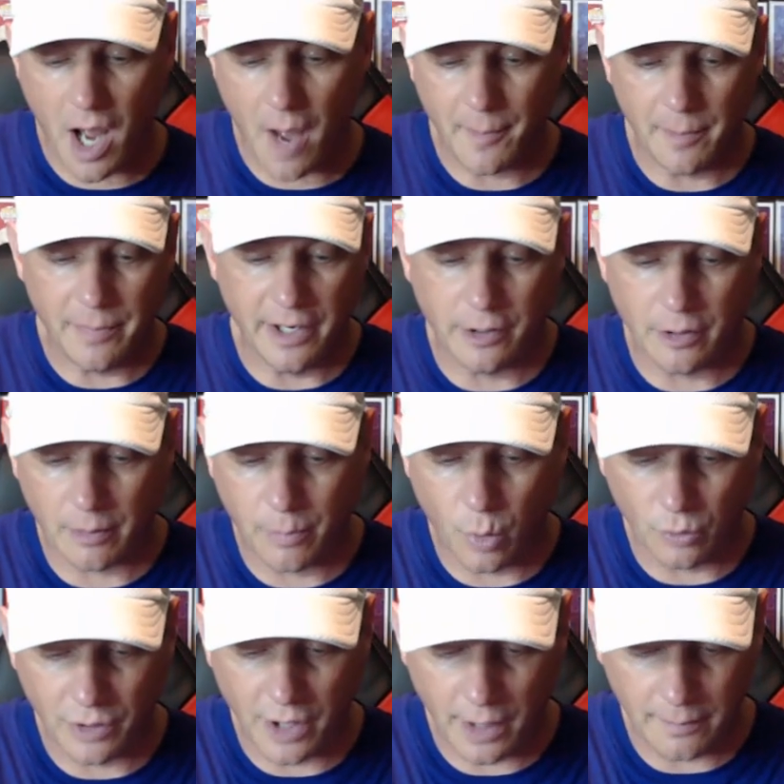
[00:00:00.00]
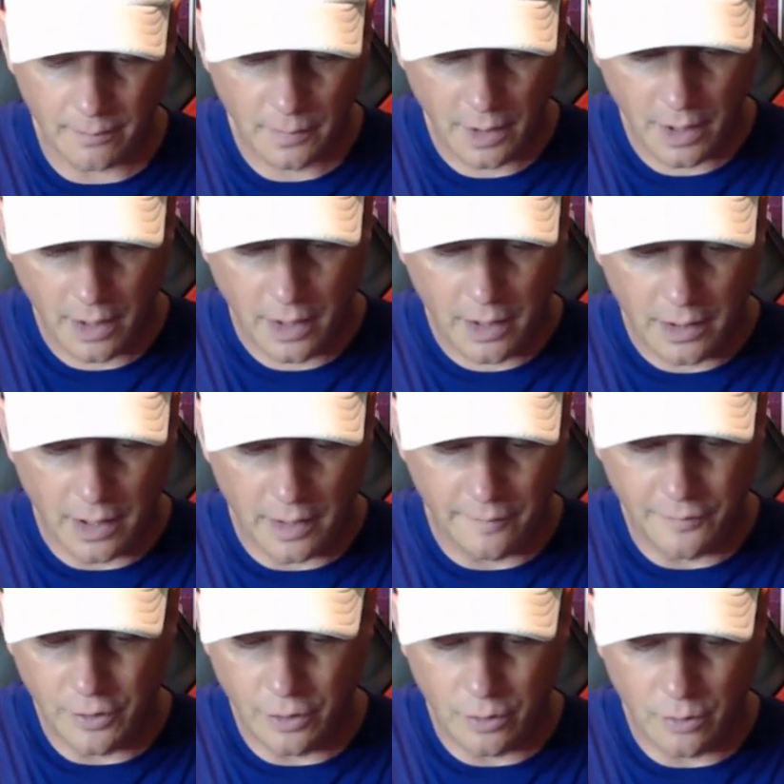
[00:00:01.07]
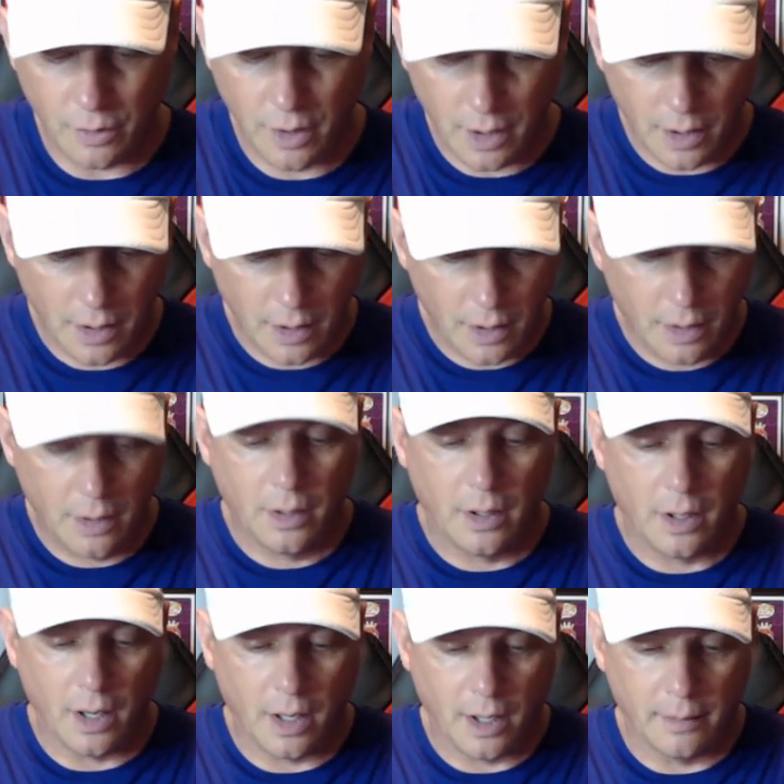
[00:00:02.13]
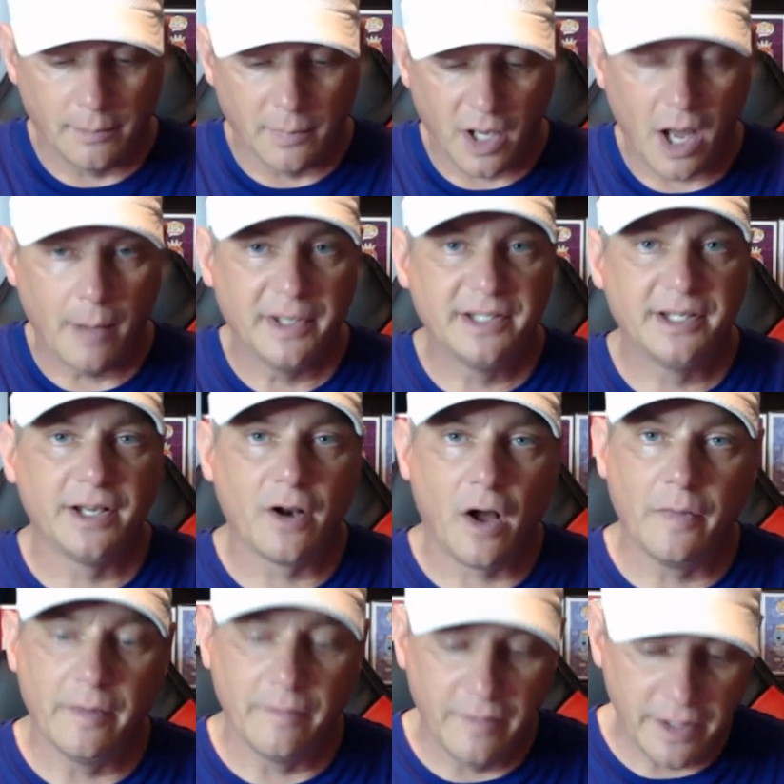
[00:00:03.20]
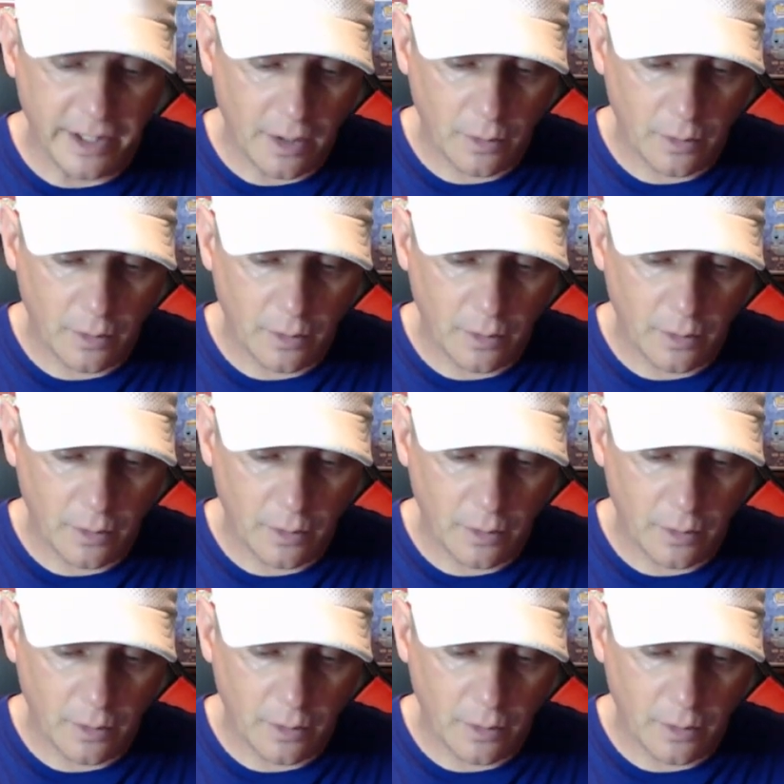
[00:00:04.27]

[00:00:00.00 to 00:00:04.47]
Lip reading: picker pulled up. If you commented on the video